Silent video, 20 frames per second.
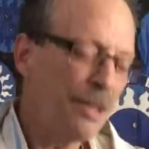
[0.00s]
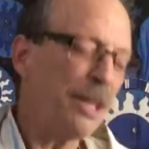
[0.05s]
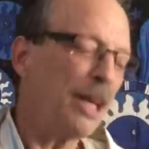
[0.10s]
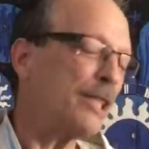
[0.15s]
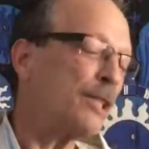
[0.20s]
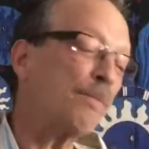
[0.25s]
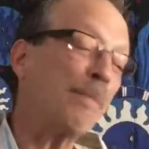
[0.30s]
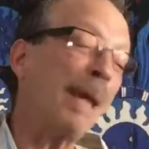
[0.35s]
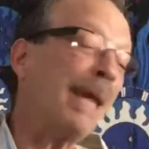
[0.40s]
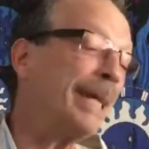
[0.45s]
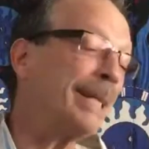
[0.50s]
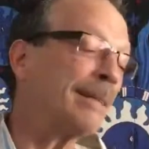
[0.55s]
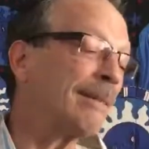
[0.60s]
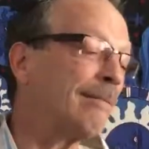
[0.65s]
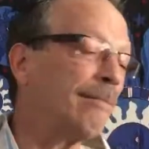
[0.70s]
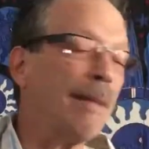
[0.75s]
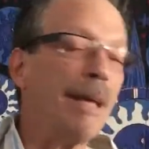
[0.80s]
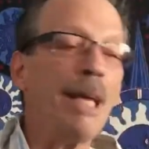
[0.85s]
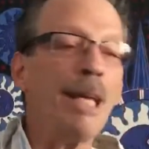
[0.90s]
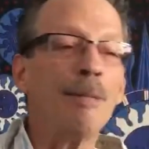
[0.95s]
the
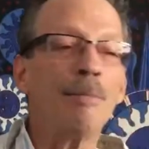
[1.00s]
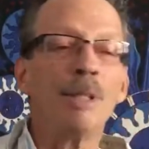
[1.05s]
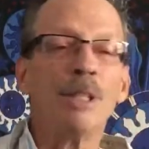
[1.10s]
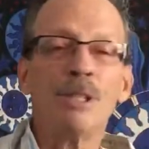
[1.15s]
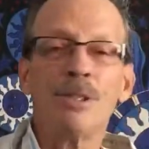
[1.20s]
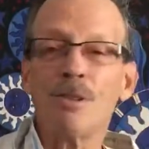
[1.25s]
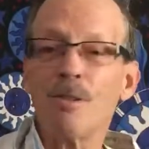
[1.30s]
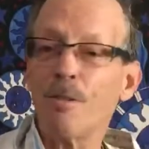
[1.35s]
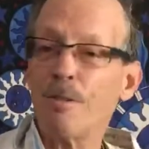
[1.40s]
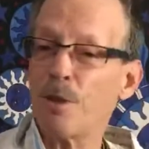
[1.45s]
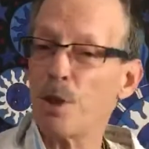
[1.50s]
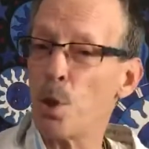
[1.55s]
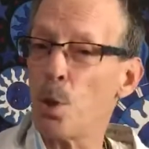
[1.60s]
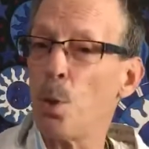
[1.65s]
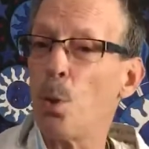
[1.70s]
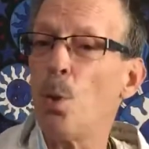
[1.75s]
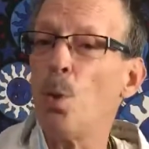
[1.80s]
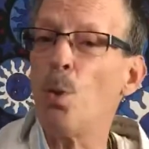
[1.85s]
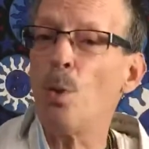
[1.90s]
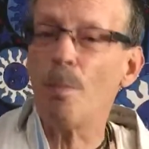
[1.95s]
spitting image of
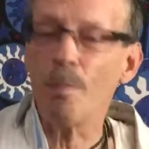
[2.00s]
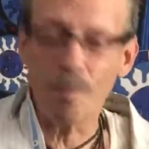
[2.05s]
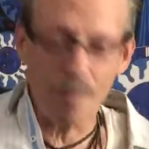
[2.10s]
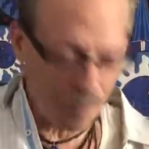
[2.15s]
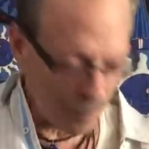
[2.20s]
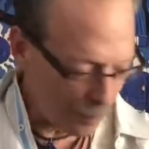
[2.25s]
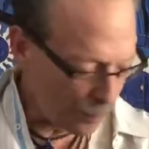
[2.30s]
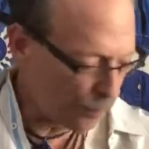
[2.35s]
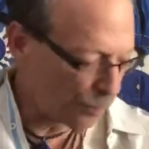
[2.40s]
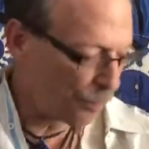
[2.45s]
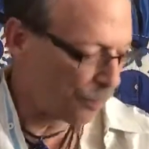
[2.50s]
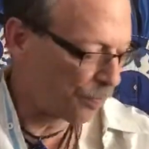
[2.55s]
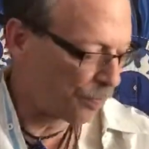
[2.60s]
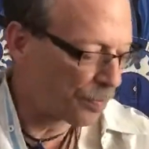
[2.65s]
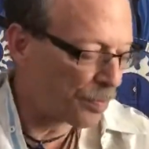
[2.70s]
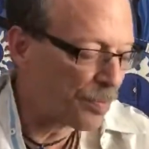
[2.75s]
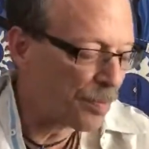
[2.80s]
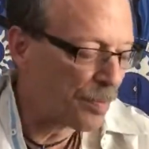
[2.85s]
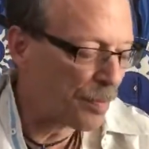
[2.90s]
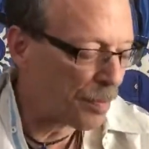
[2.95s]
you,
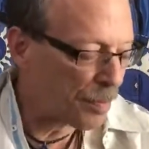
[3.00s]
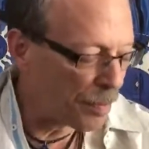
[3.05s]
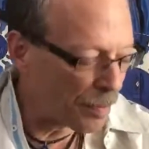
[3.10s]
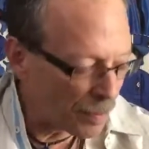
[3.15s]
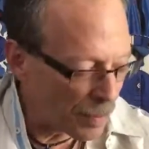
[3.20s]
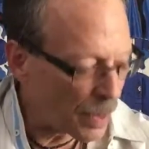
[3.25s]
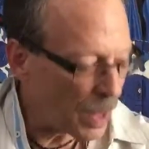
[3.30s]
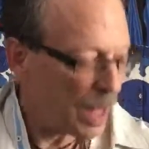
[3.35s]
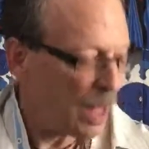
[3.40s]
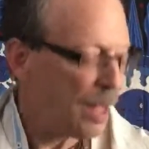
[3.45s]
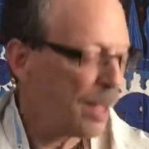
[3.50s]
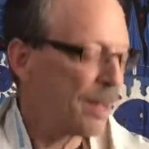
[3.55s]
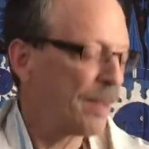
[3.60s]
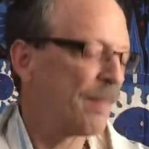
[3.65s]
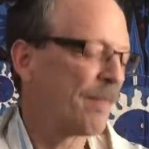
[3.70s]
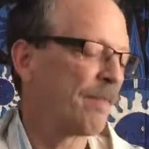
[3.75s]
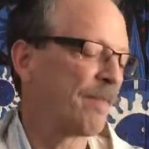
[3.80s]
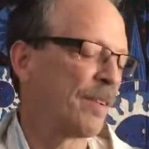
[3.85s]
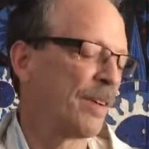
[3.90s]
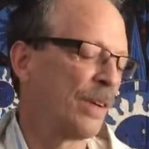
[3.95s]

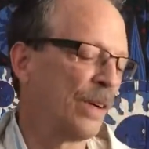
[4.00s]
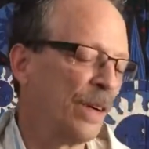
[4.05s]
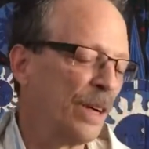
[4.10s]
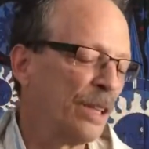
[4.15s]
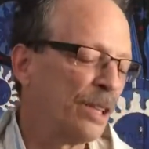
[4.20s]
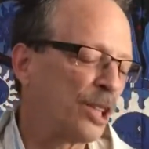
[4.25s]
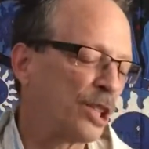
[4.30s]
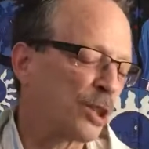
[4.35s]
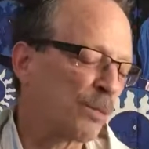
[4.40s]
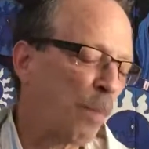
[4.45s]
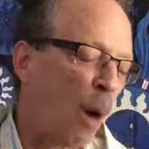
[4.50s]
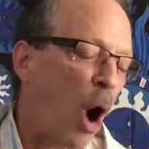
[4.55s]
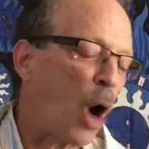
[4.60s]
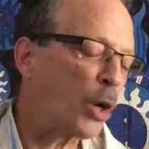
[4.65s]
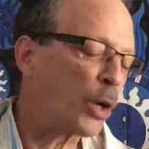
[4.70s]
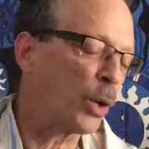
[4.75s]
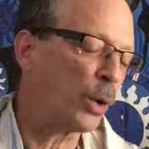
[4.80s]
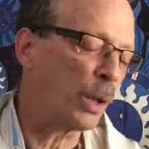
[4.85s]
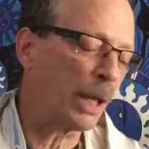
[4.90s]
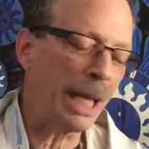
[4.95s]
the
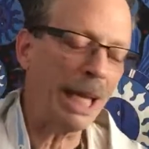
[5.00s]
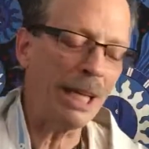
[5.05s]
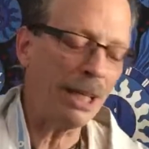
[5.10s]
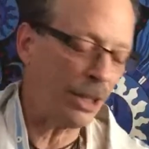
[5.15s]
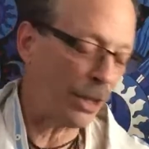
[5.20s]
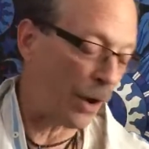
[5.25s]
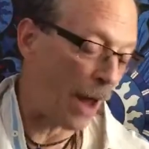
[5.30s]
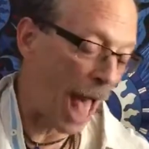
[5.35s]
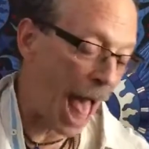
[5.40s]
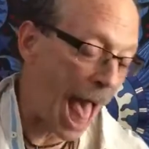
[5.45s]
sparkle in your